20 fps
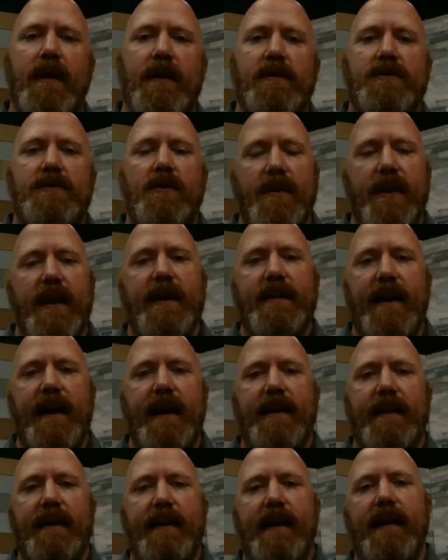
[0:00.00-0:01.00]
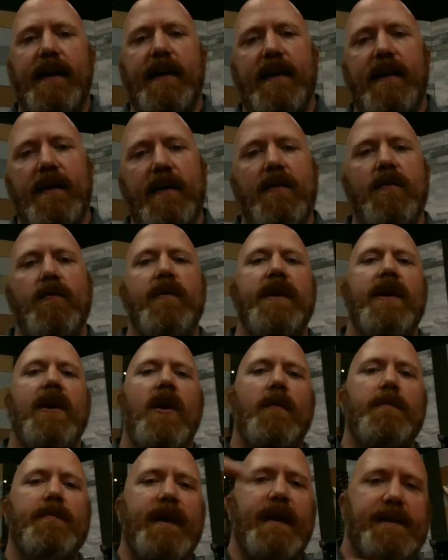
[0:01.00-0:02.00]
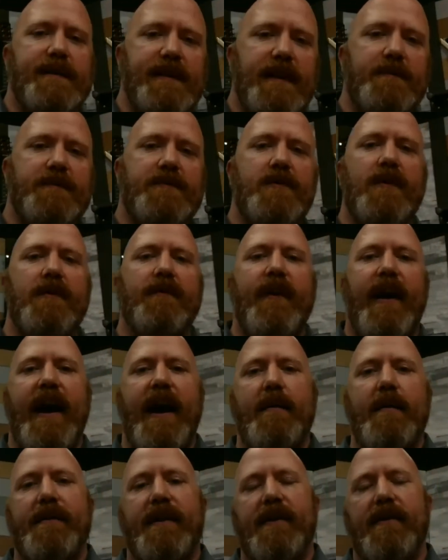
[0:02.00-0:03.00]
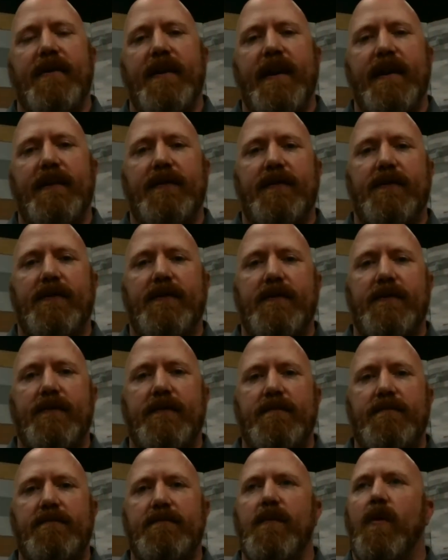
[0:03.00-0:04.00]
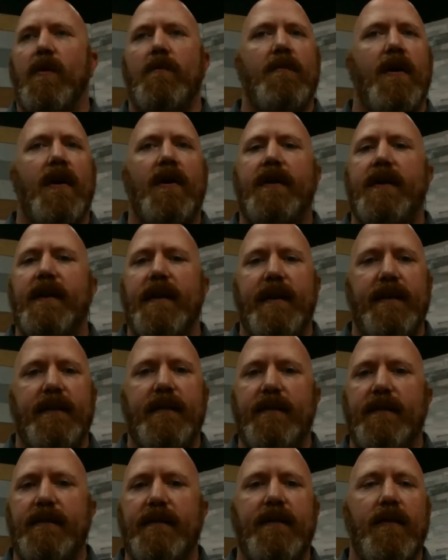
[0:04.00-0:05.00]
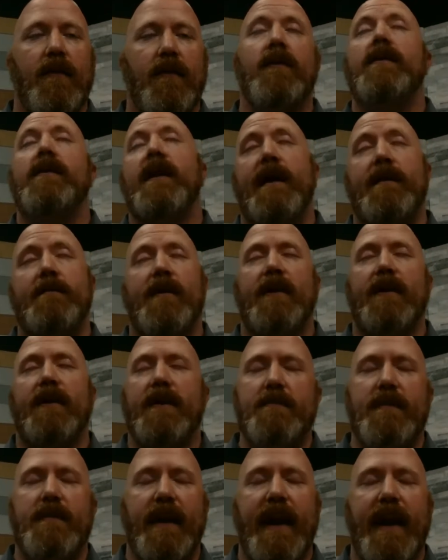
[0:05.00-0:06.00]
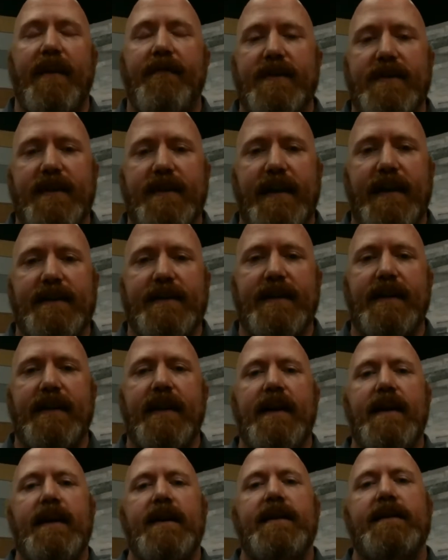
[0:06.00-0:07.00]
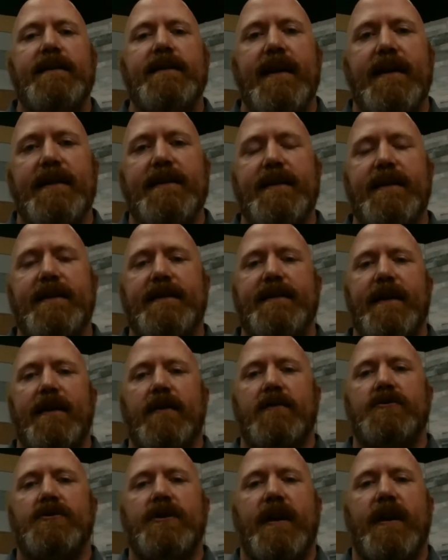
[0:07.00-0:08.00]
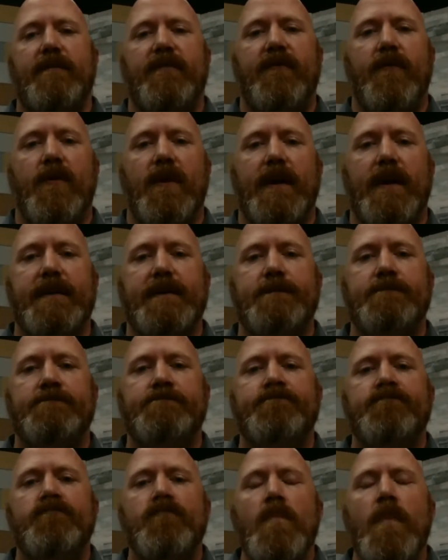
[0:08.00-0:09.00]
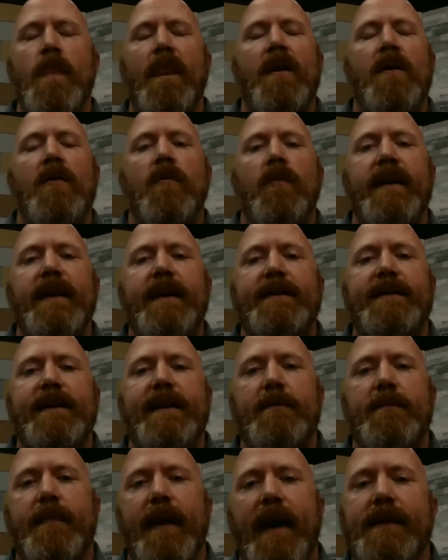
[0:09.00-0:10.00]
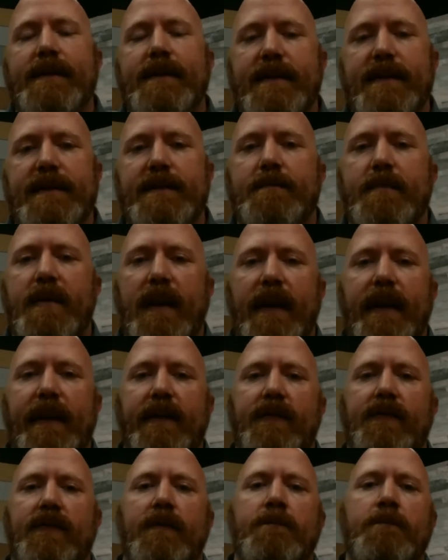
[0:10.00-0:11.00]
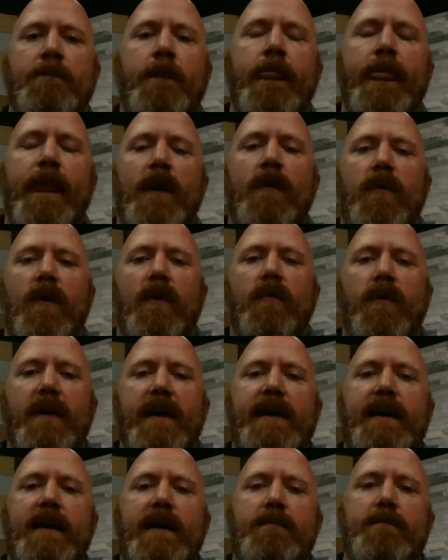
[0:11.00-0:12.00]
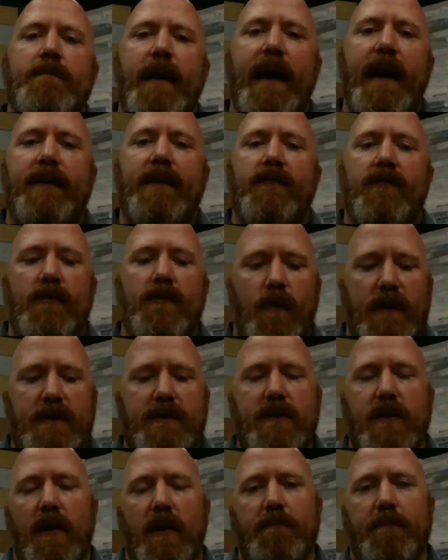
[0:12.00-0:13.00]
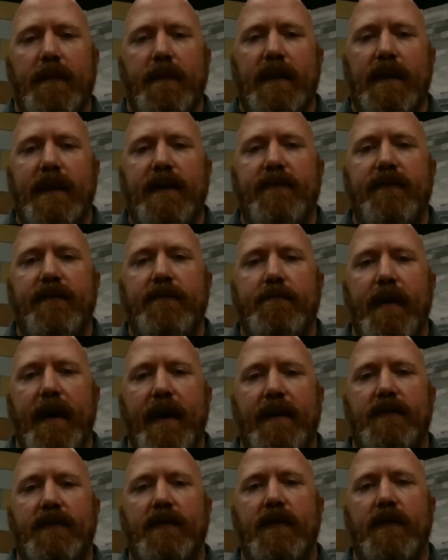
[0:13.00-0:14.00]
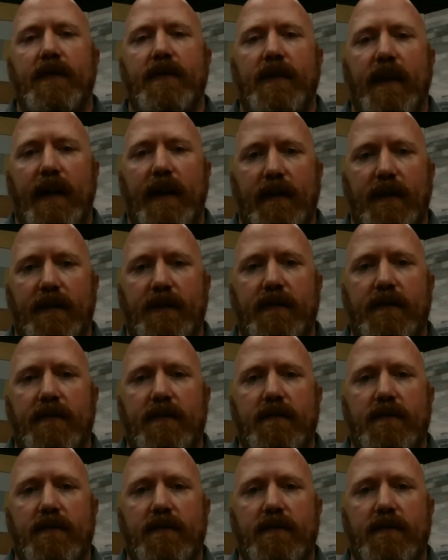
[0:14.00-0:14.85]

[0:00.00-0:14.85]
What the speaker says: So then yet again, we hope that some sort of app, internet, or marketing, or not marketing, but advertising, does the sales job for us. We need to get back to this place where we get back to what's called belief-based sales.